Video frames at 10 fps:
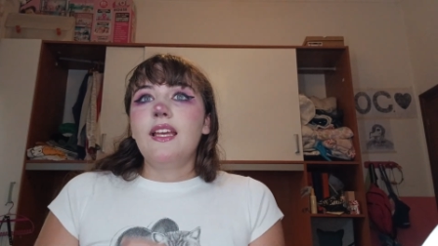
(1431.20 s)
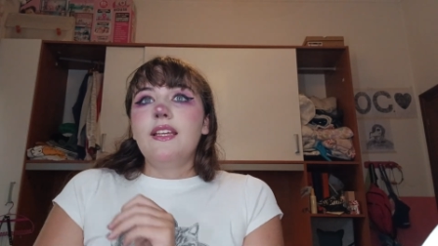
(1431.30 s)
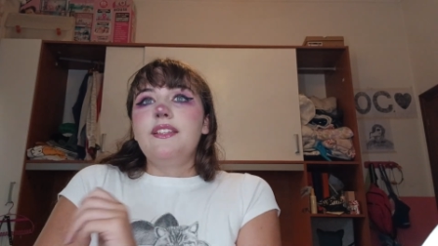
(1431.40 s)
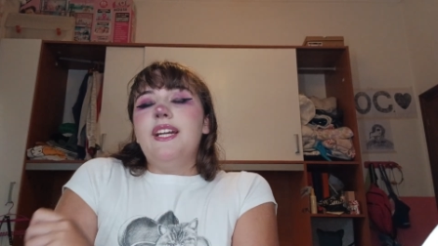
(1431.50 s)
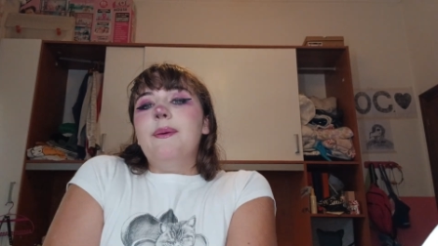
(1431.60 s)

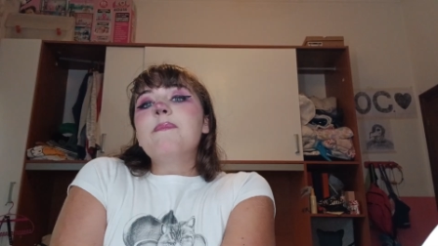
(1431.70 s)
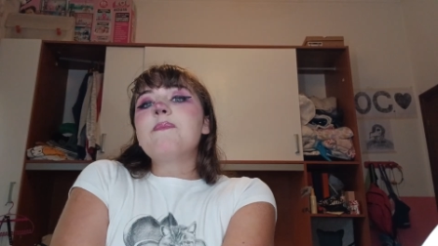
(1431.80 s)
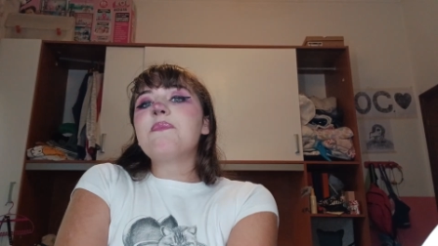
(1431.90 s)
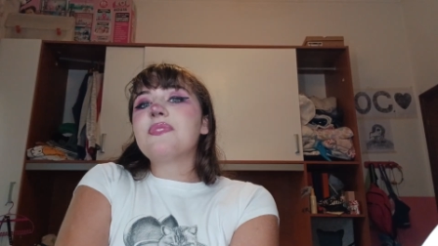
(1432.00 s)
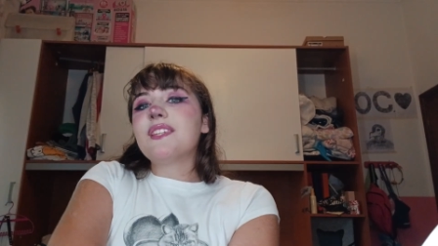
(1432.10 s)
Yeah,
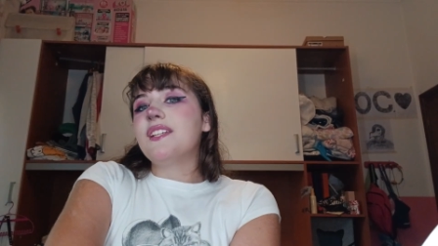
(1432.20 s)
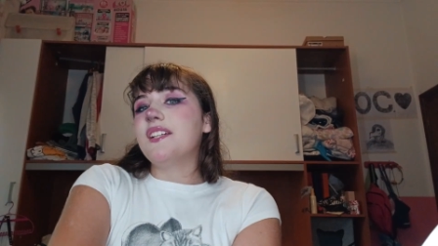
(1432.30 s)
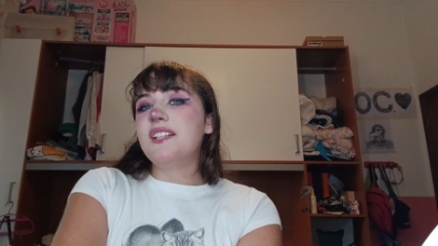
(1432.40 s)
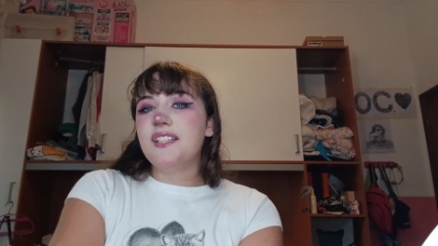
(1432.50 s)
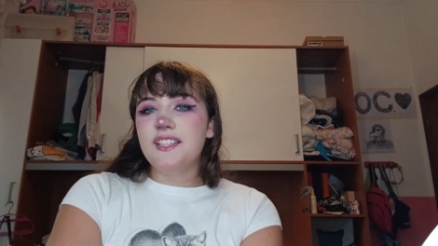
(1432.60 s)

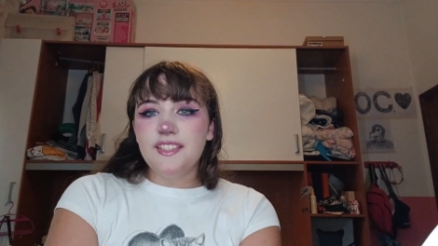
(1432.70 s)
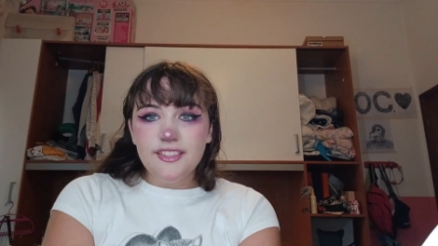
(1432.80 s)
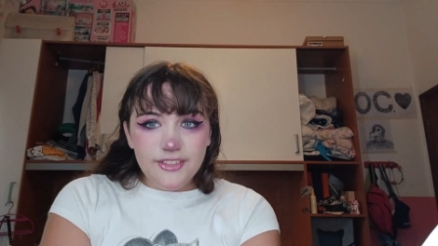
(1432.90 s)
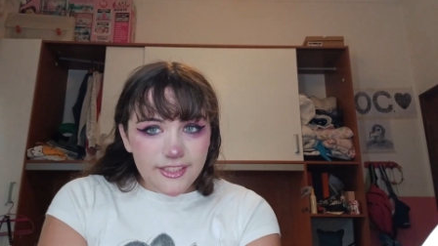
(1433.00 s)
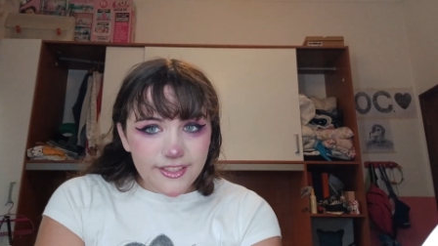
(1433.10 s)
the
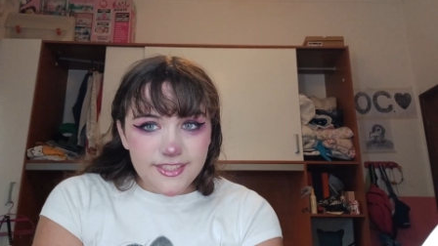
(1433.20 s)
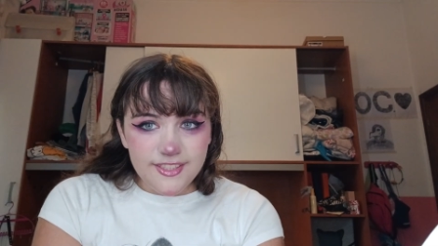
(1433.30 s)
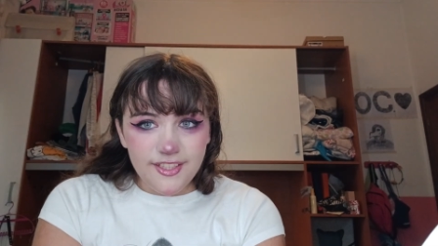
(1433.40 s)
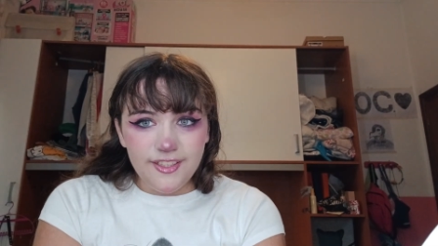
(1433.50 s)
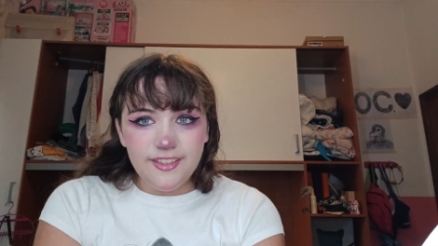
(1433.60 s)
video is
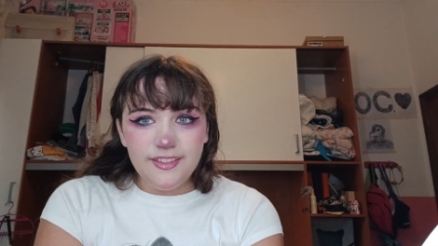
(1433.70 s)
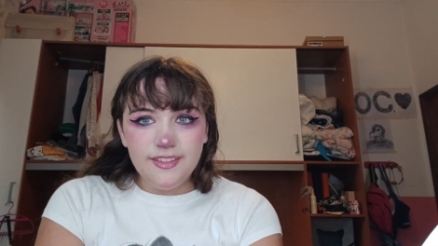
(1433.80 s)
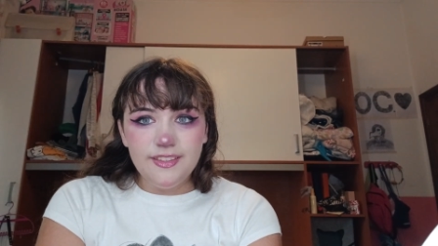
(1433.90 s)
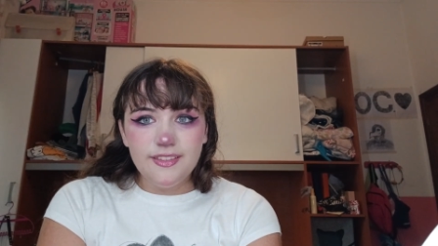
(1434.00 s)
done.